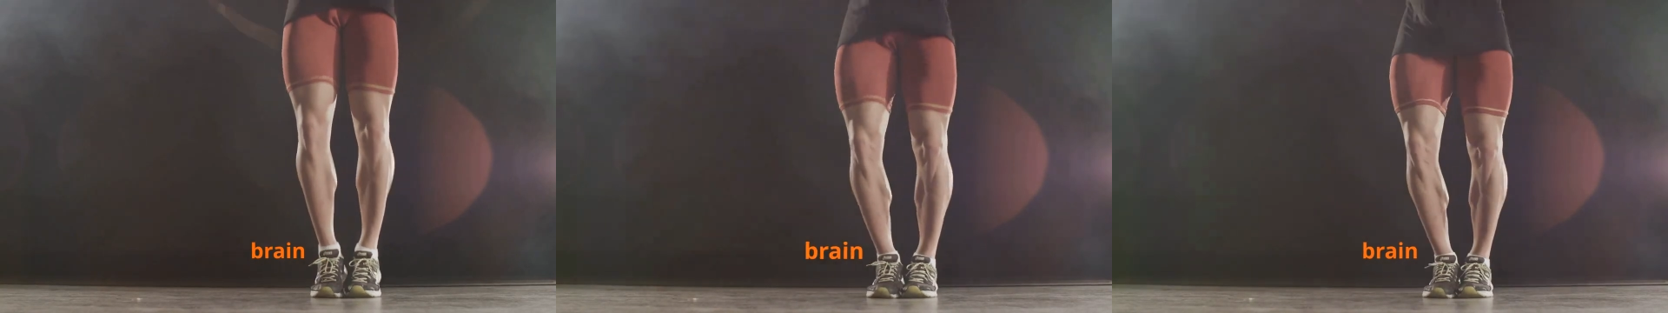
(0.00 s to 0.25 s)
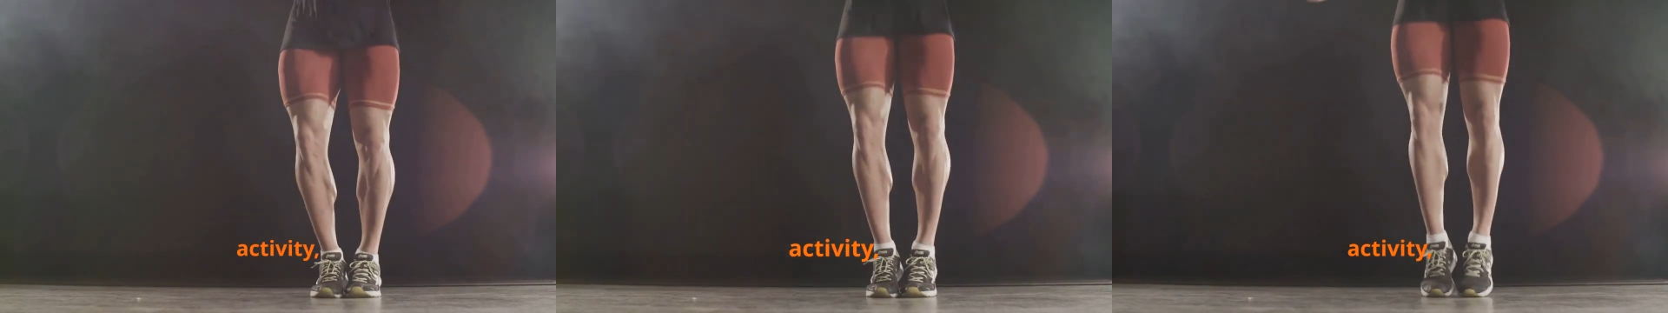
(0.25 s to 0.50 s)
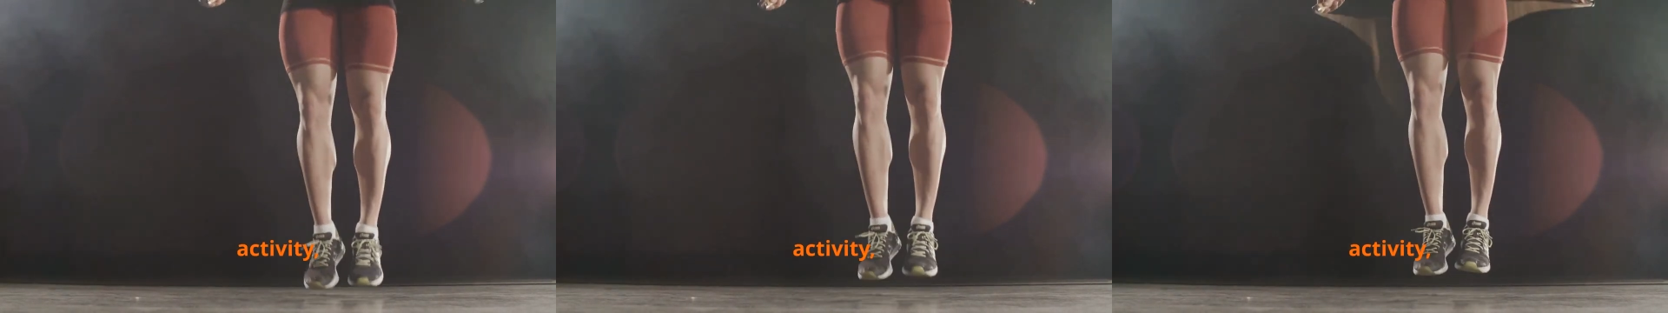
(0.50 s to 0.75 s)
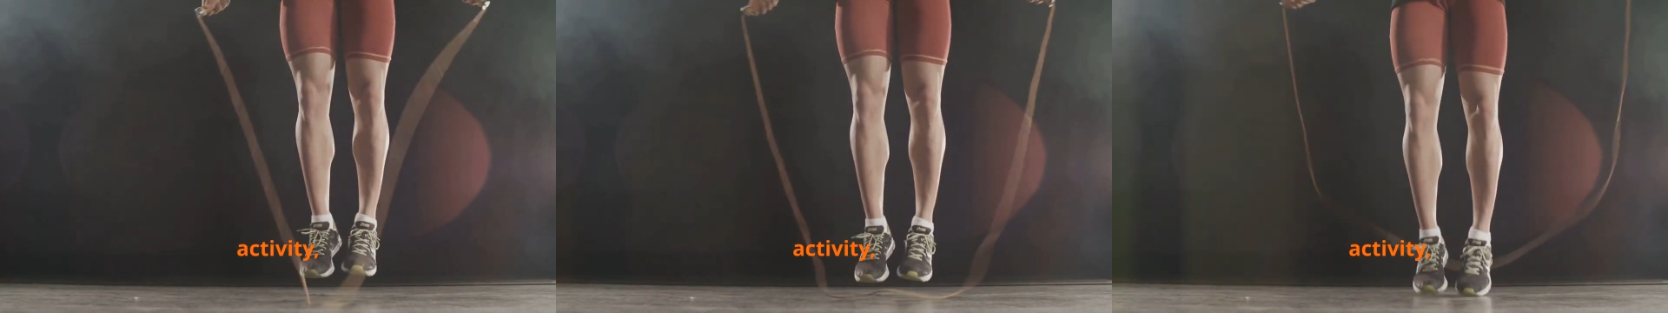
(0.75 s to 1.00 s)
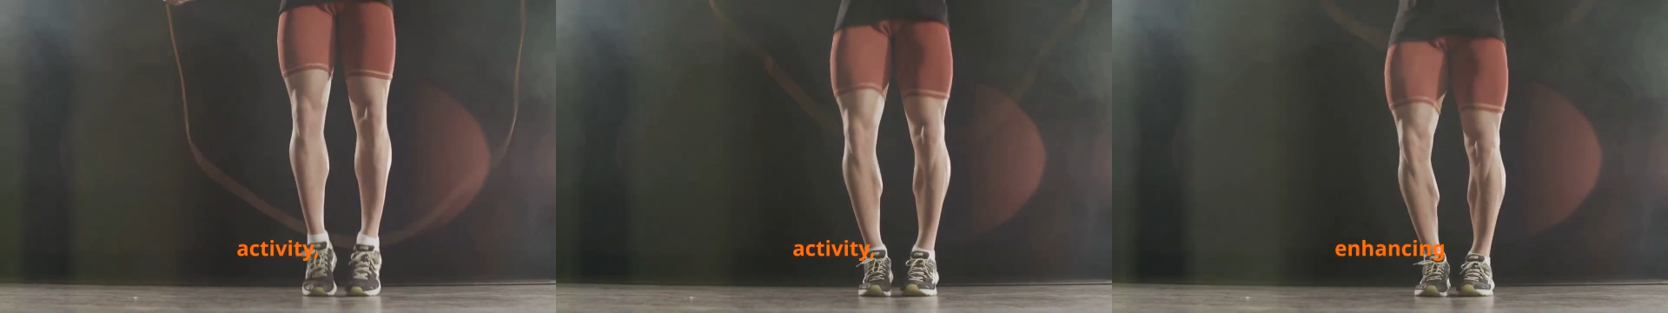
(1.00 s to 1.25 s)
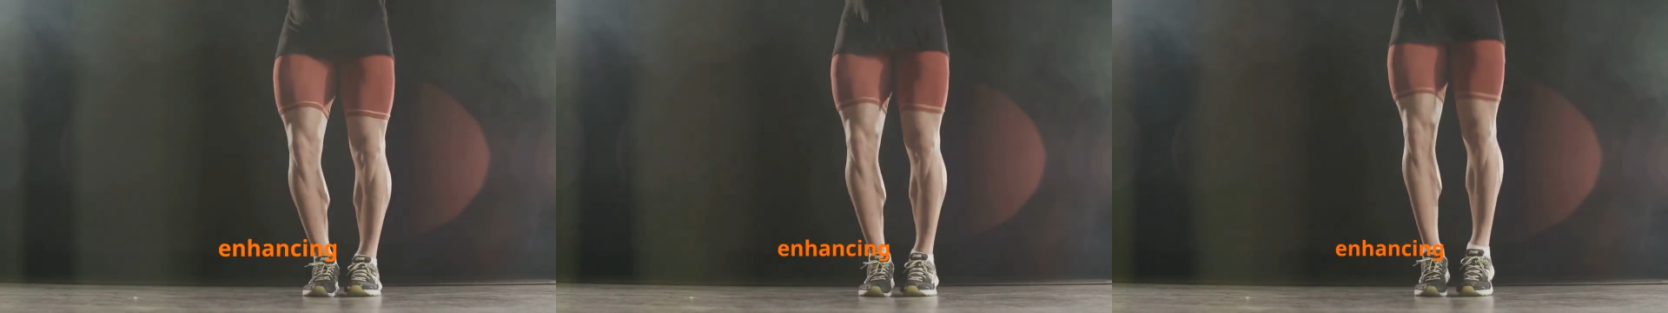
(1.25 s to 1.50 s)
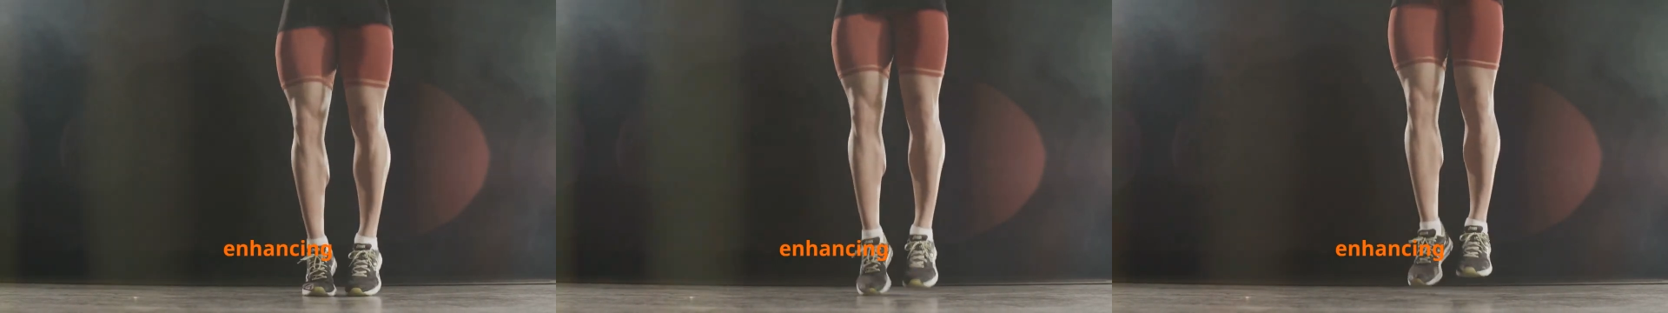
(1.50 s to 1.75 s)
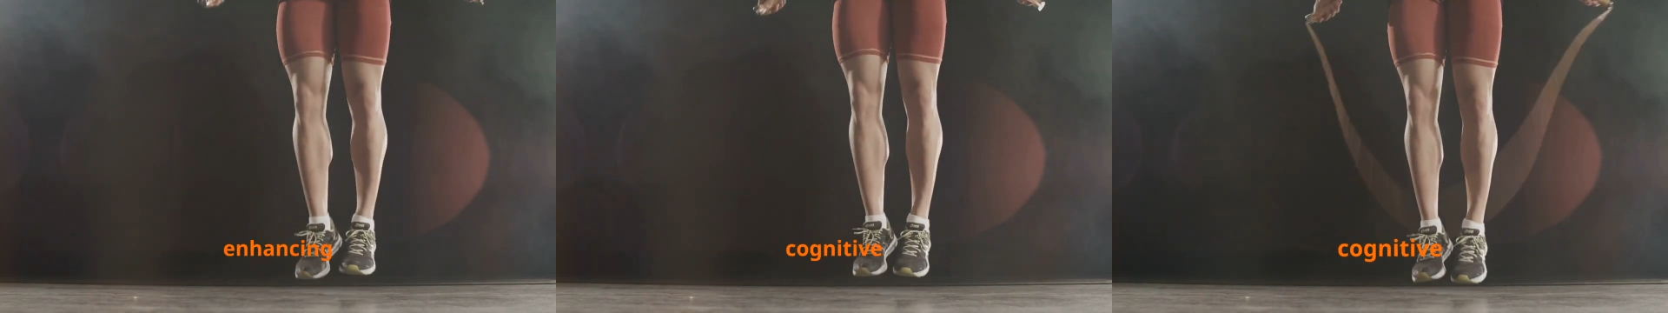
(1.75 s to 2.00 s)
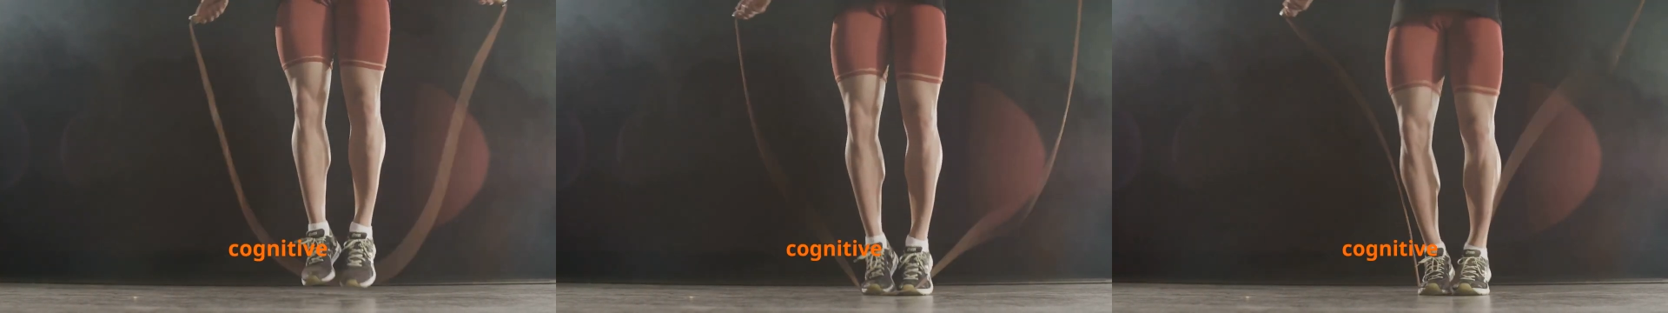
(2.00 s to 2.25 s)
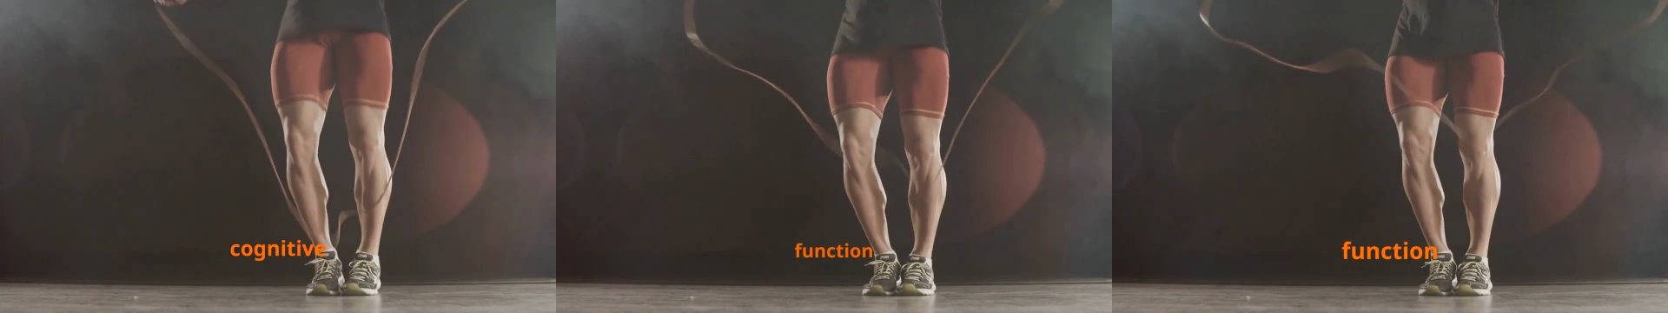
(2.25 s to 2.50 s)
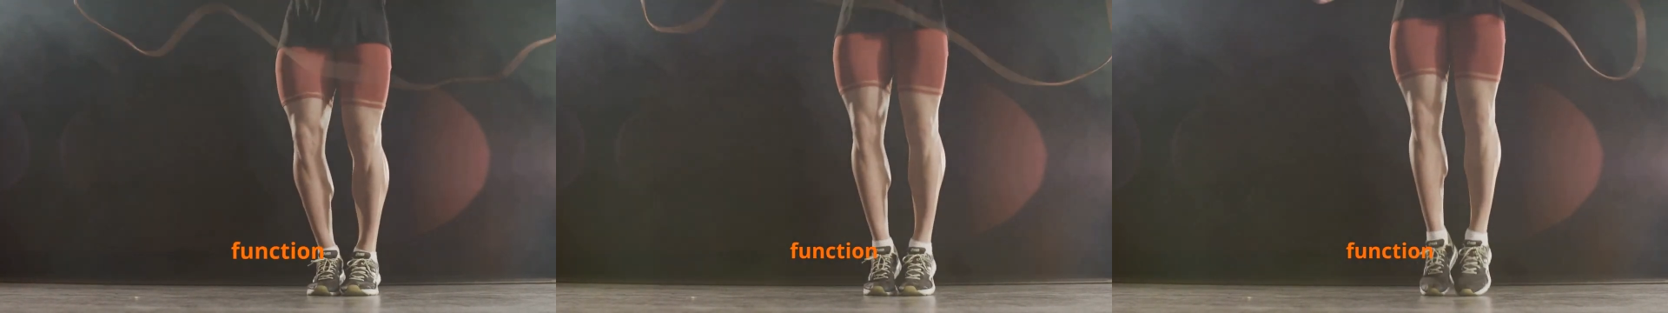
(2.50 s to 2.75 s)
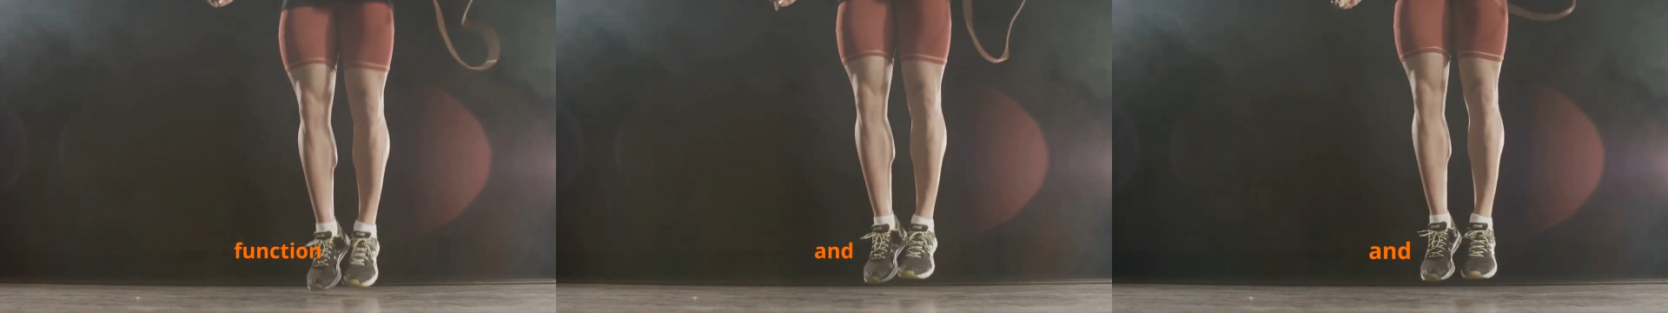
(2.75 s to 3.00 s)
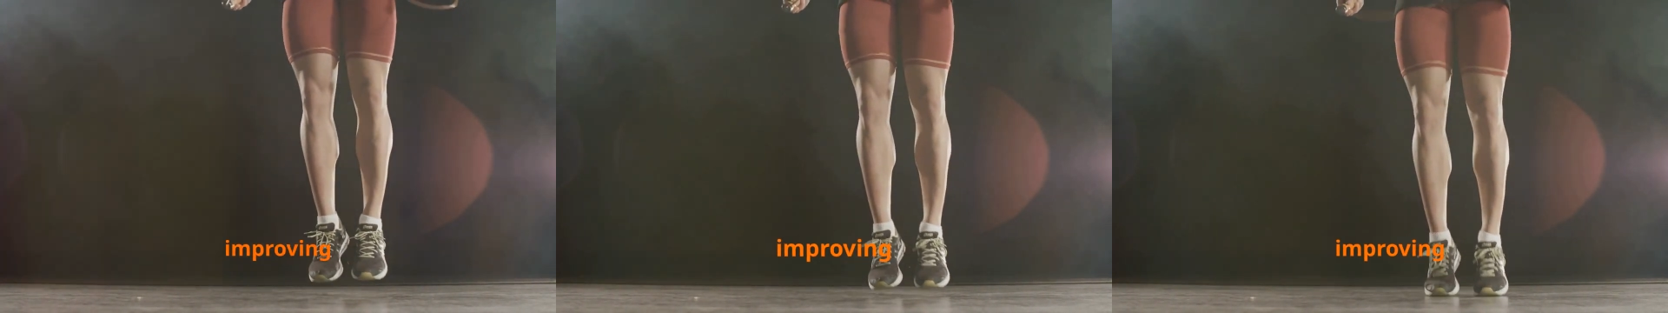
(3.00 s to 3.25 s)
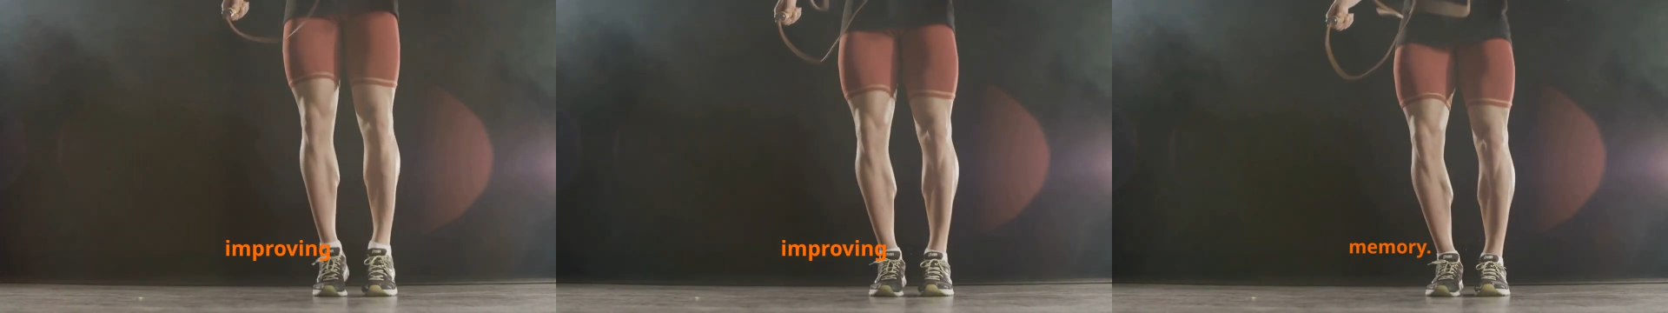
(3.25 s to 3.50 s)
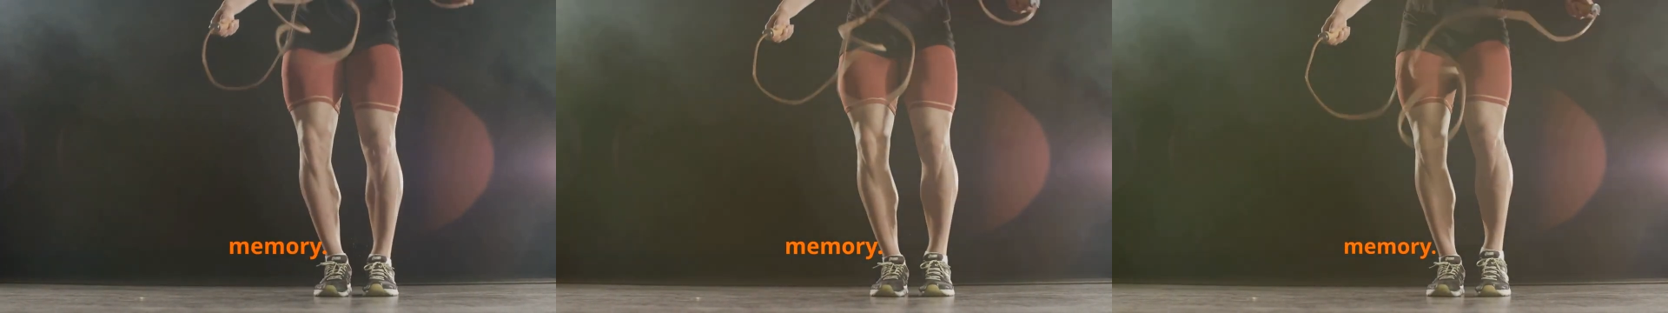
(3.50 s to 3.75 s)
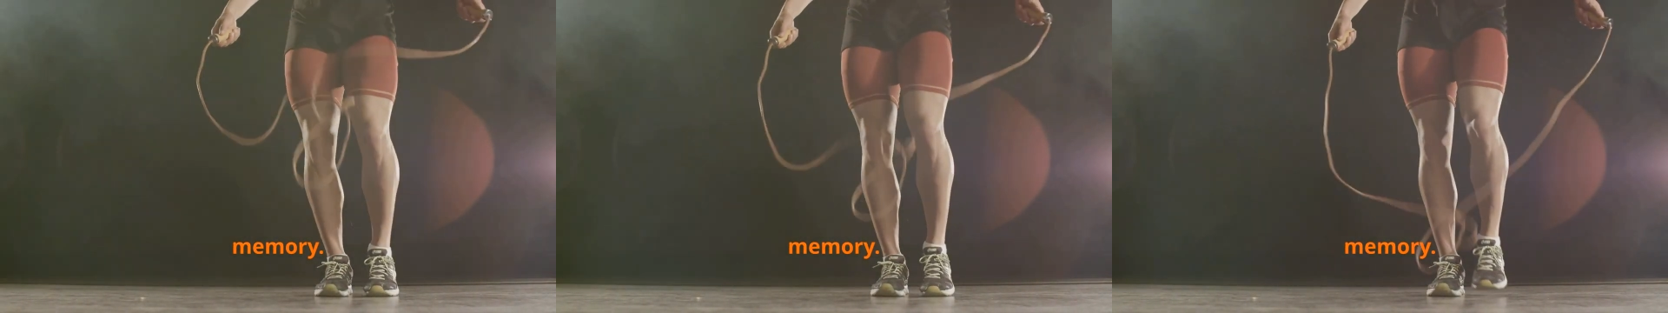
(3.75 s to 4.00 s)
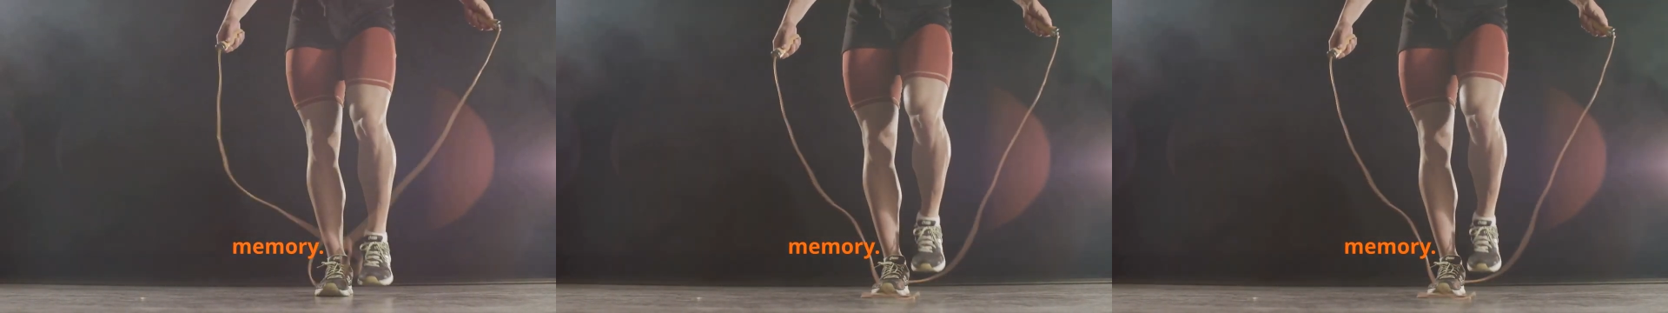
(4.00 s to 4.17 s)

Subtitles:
Nobody's mouth can be seen.